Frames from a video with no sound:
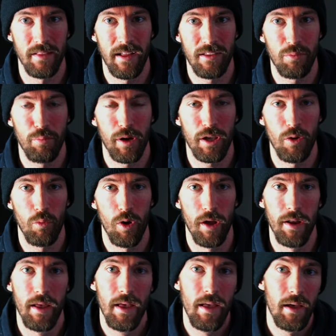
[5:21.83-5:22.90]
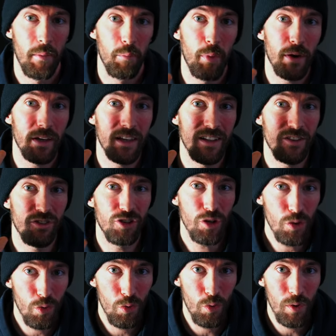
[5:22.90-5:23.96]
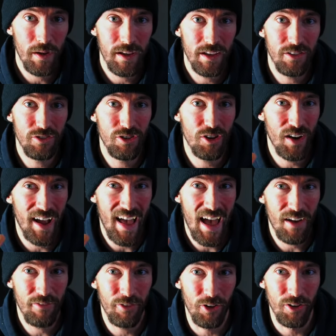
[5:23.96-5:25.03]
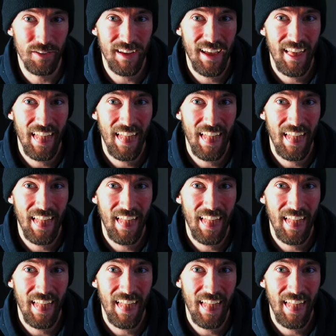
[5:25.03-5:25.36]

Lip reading: That's bucket one. Bucket two is your effort.